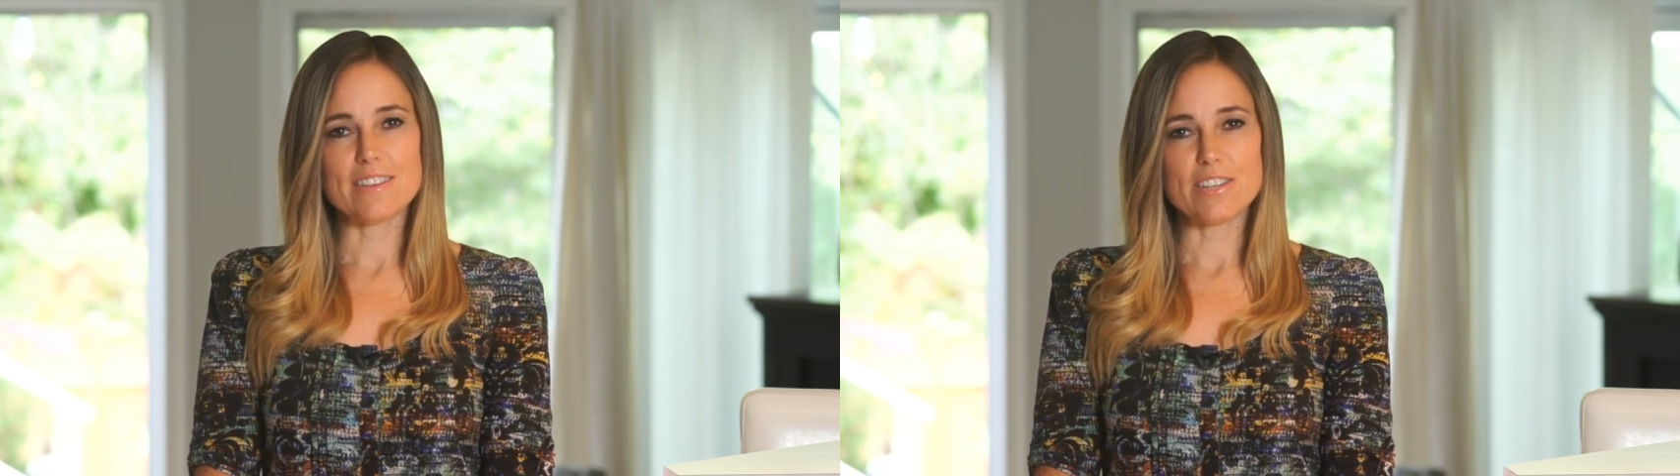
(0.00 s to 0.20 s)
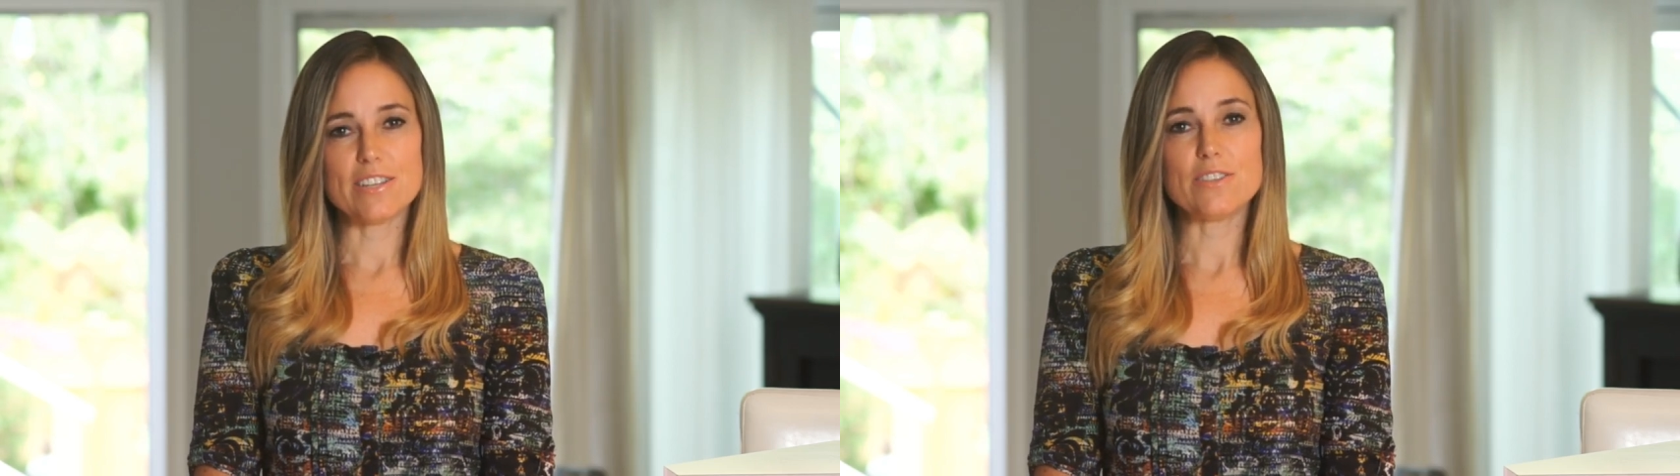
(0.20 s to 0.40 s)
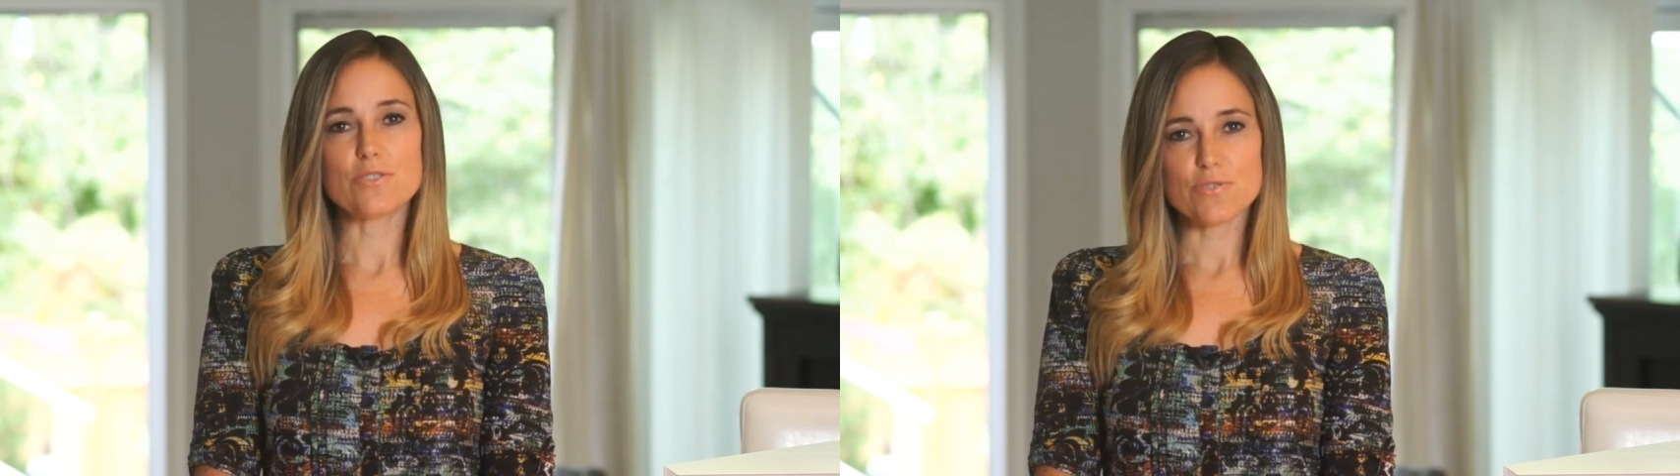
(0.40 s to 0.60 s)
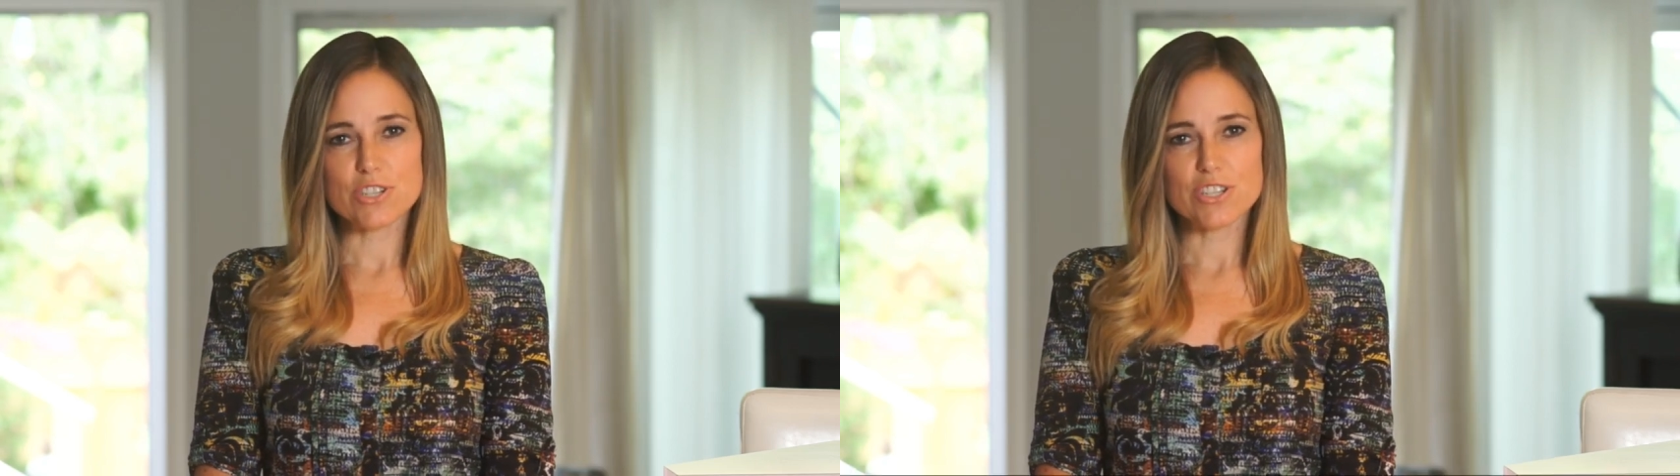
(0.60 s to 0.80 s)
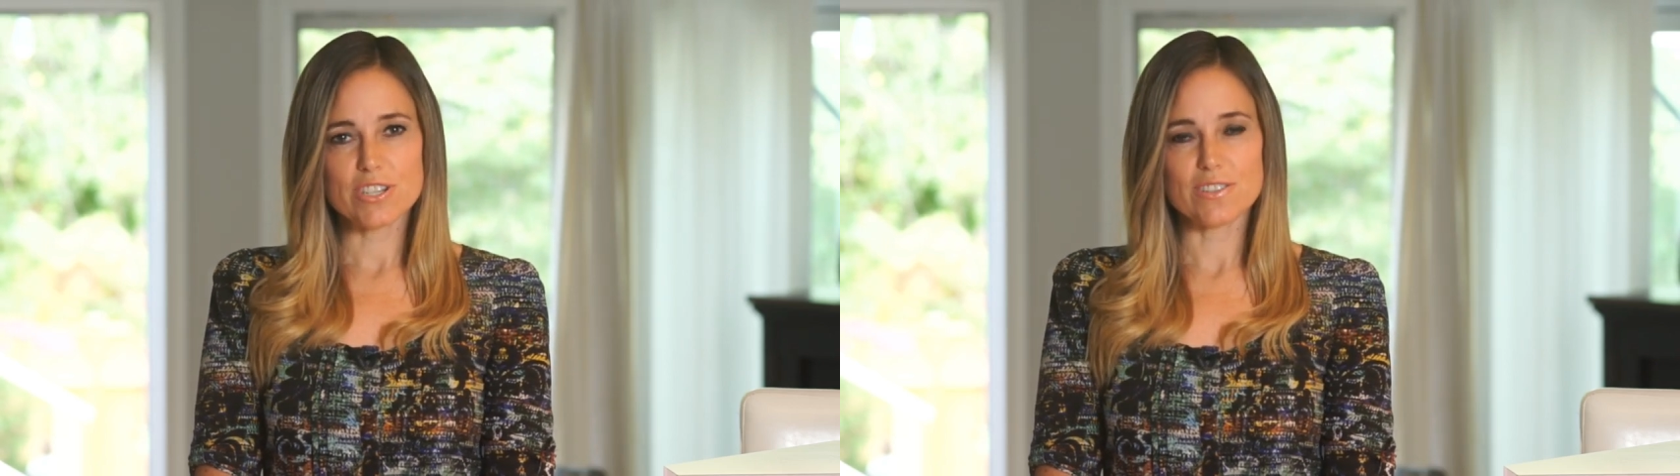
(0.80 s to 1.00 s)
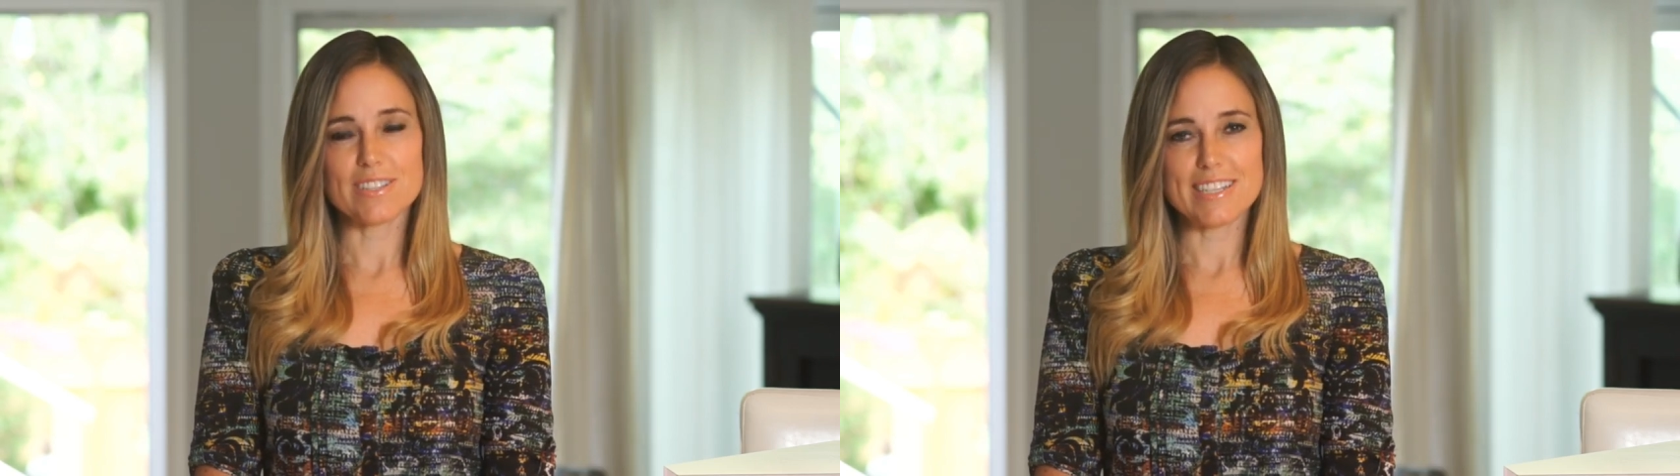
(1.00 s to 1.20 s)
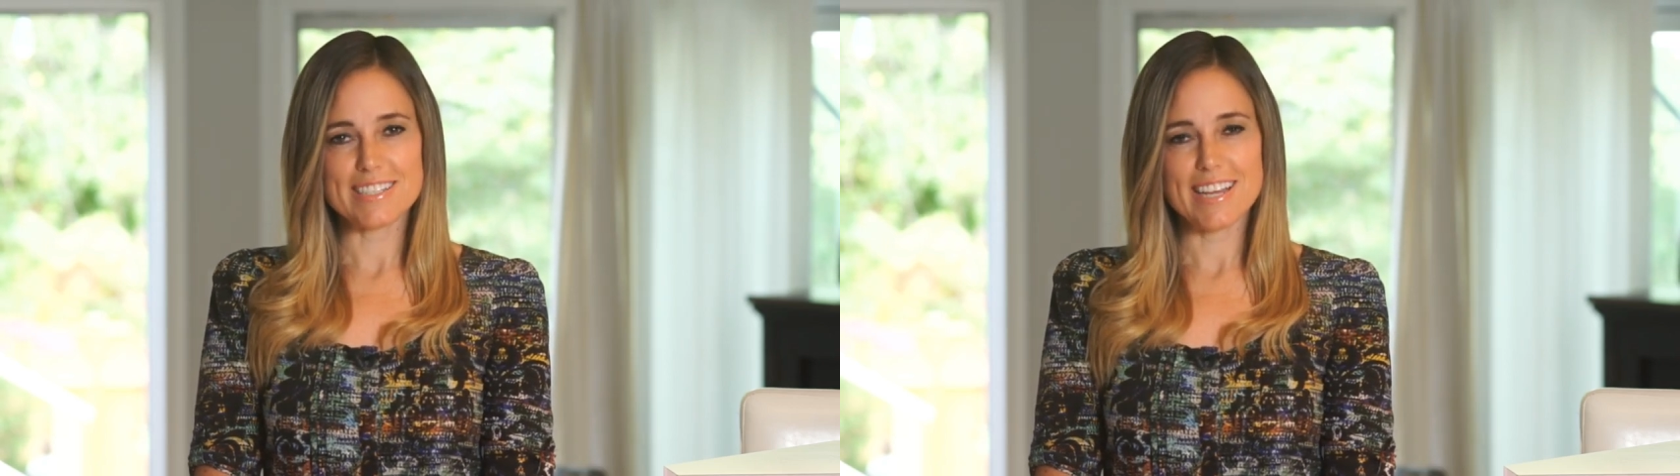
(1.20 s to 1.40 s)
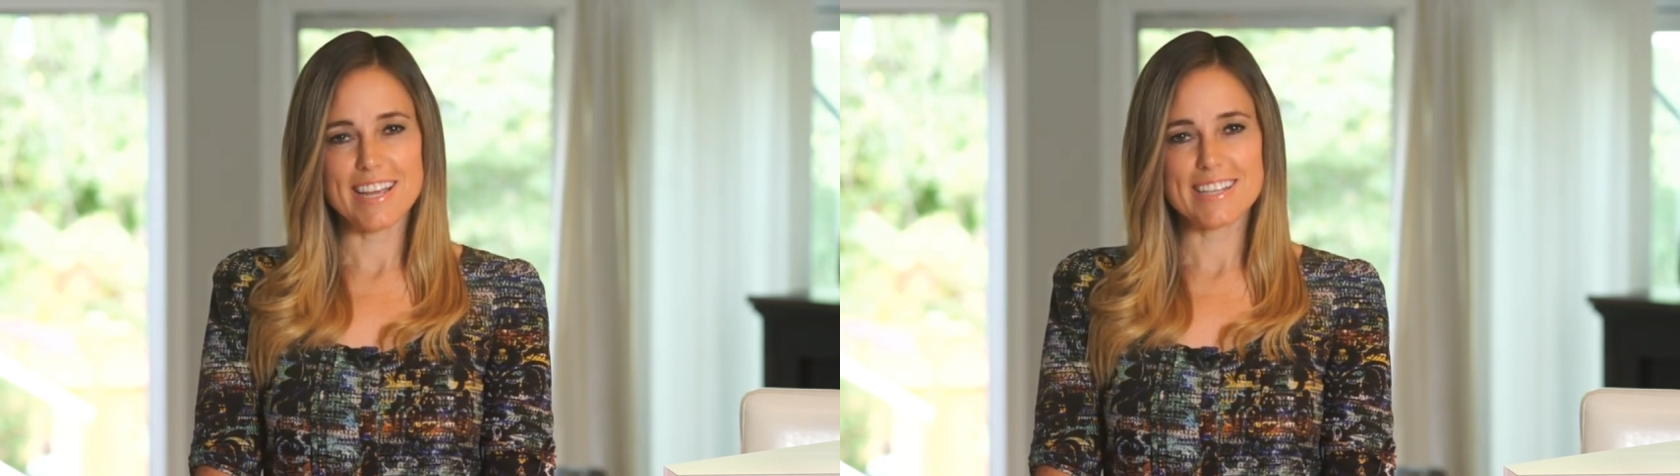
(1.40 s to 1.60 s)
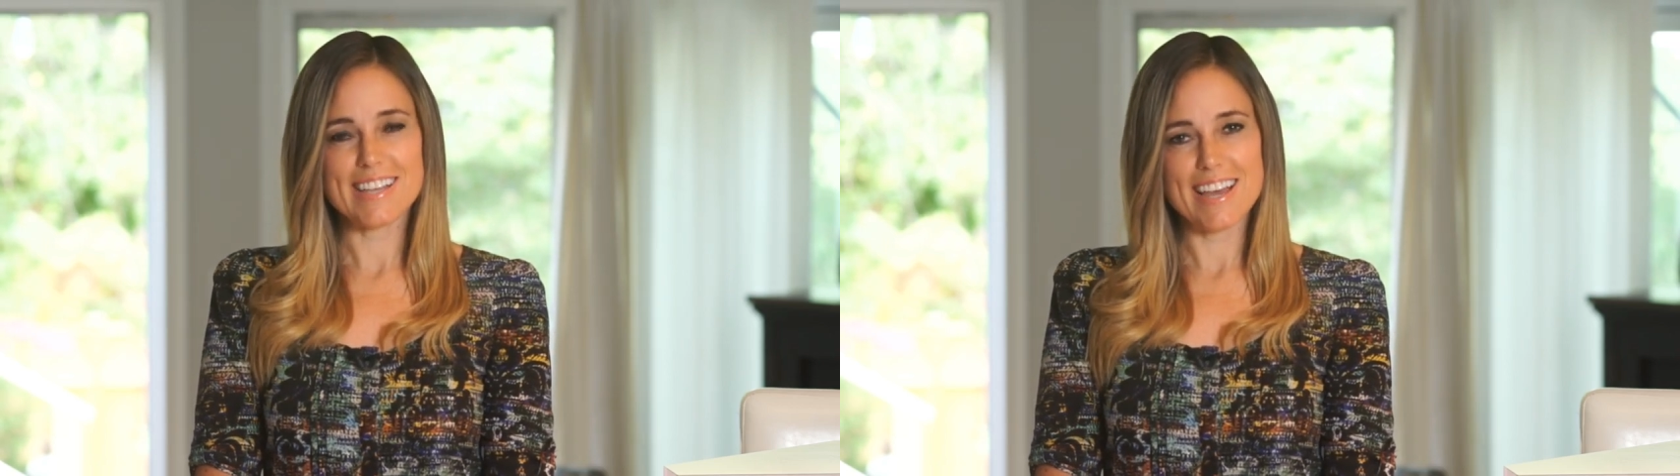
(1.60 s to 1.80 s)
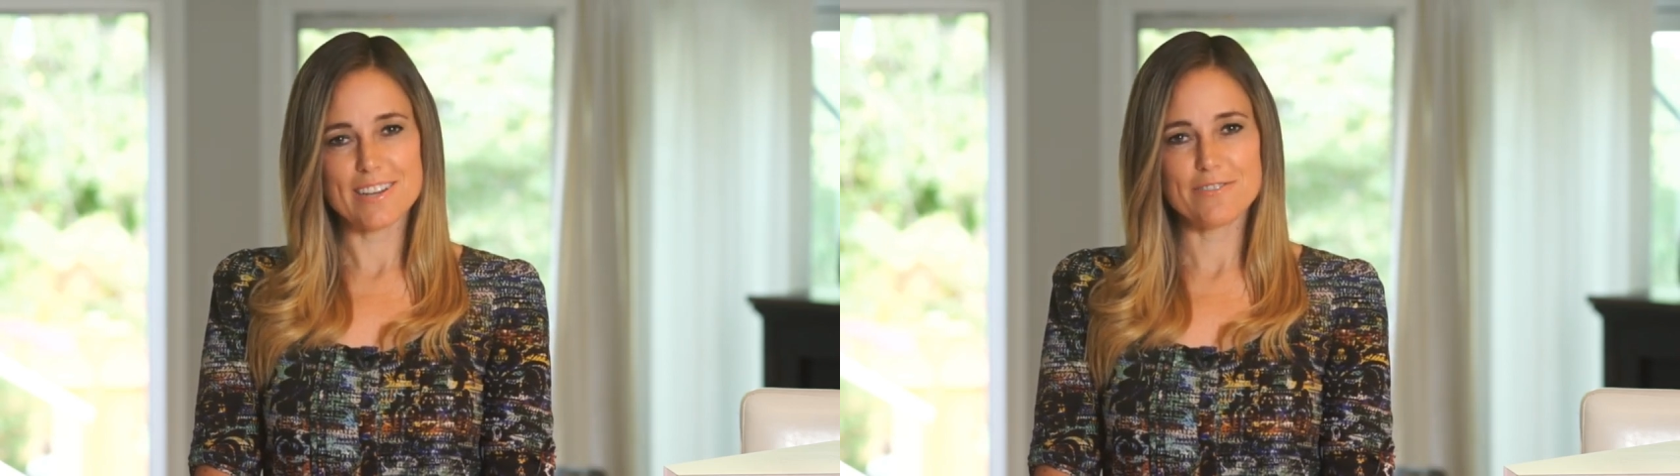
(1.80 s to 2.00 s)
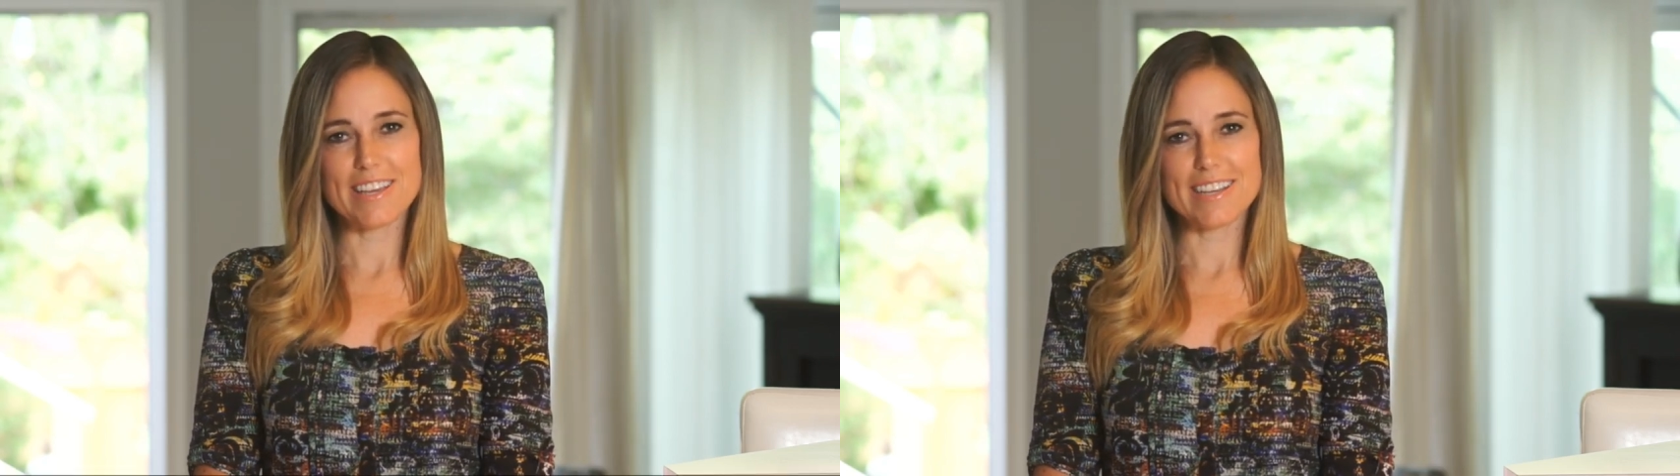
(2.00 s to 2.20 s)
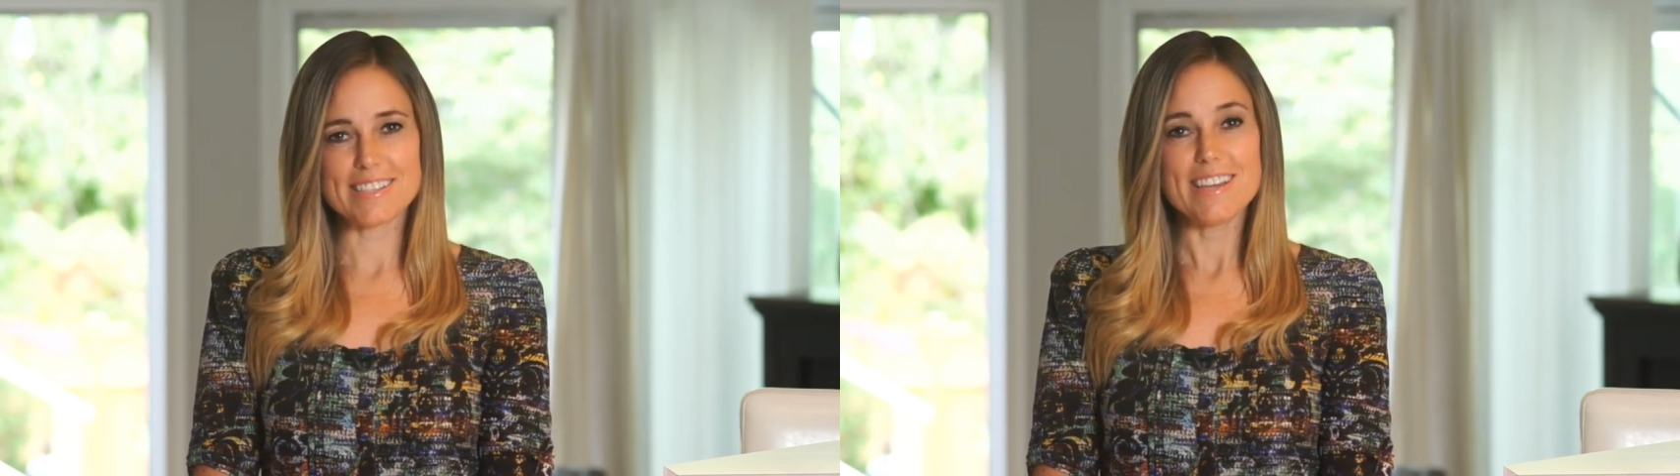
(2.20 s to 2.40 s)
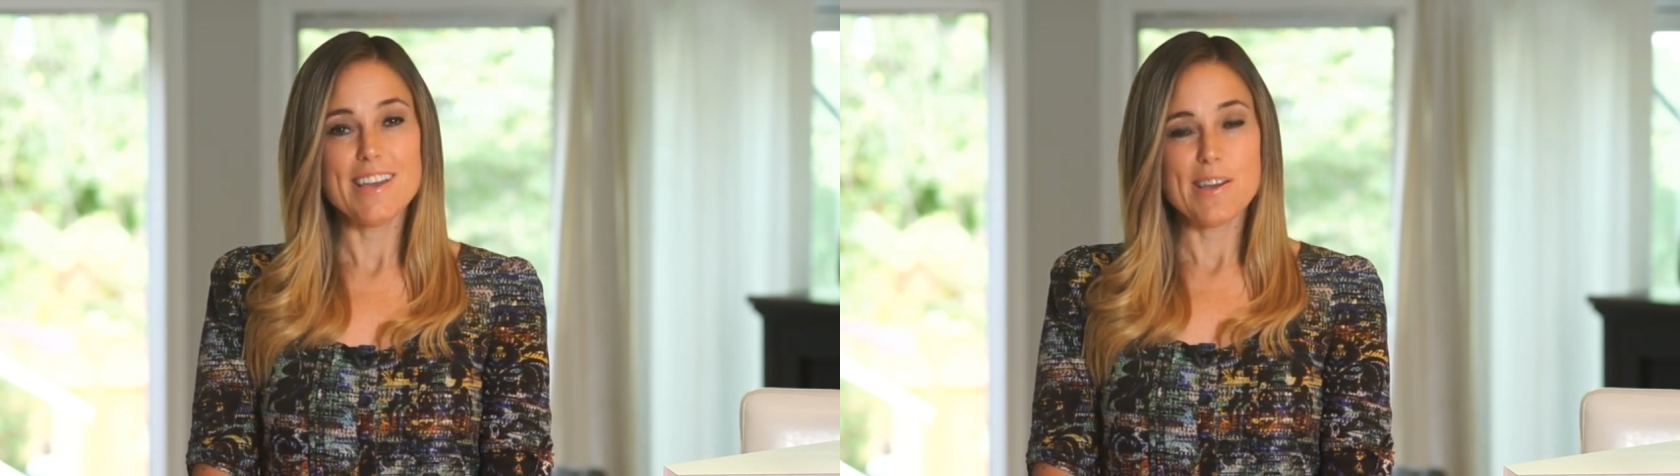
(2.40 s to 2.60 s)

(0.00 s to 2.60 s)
the nutritional intake side of things